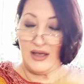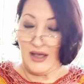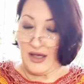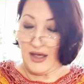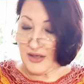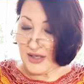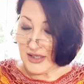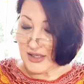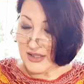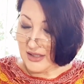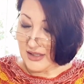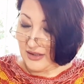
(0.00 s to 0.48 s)

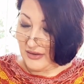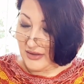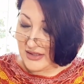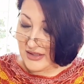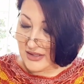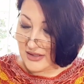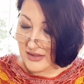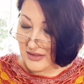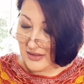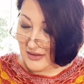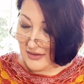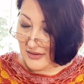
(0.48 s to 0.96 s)
Okay, so
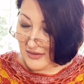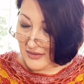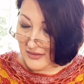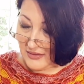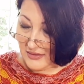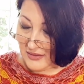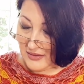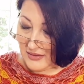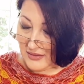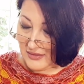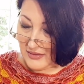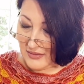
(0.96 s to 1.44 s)
it's
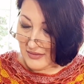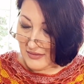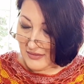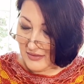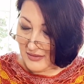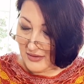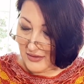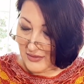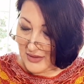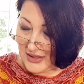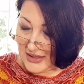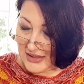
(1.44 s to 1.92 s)

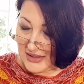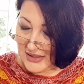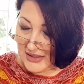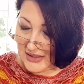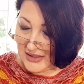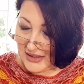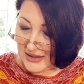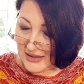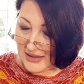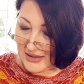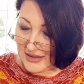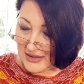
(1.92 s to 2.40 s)

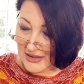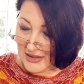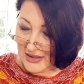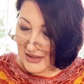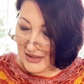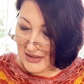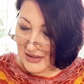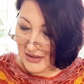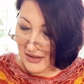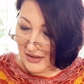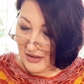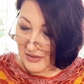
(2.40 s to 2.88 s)

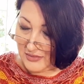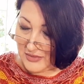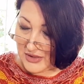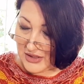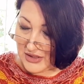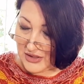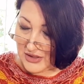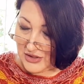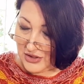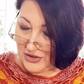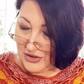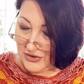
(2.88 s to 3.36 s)
360
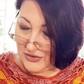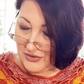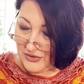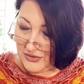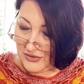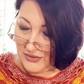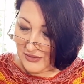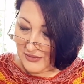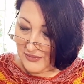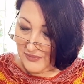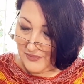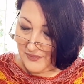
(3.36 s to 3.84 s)
times
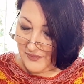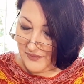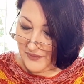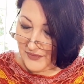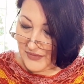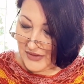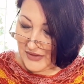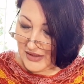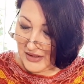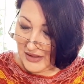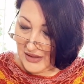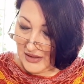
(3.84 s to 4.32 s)
2
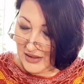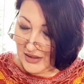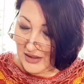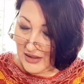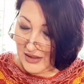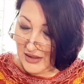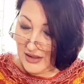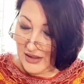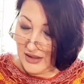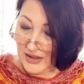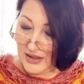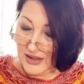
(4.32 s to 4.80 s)

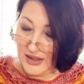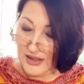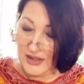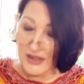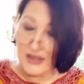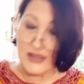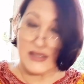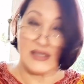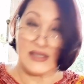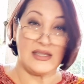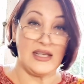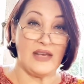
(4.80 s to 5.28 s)

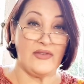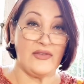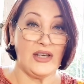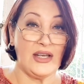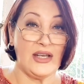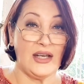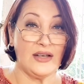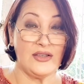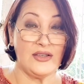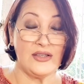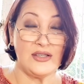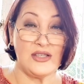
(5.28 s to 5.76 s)
is
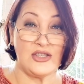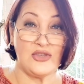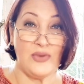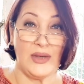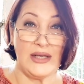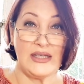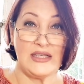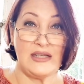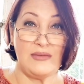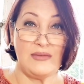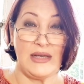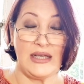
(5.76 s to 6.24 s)

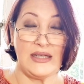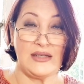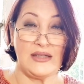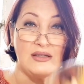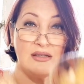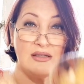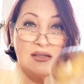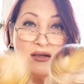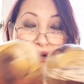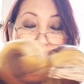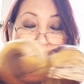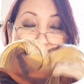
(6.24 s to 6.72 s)
720
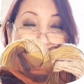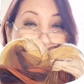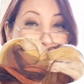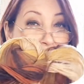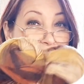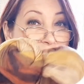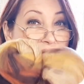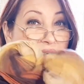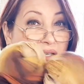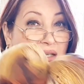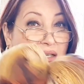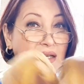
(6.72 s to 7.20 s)
meters. So
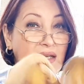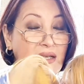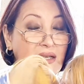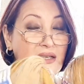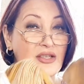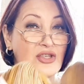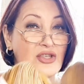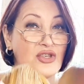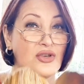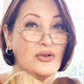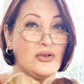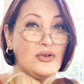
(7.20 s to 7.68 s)
definitely a
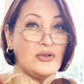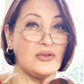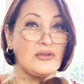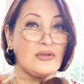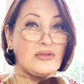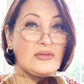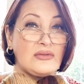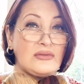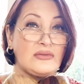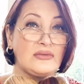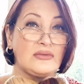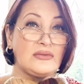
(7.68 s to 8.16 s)
shawl.
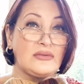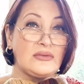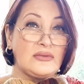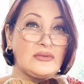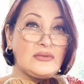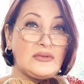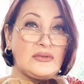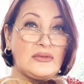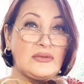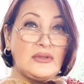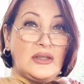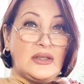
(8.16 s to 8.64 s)

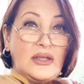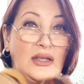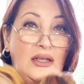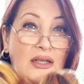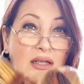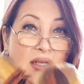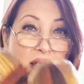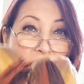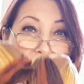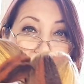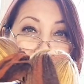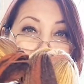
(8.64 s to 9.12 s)

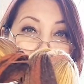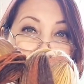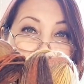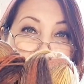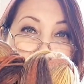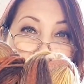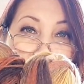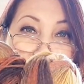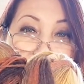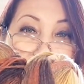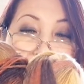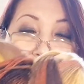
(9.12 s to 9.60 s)

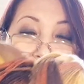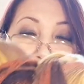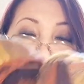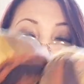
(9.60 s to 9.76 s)
Definitely a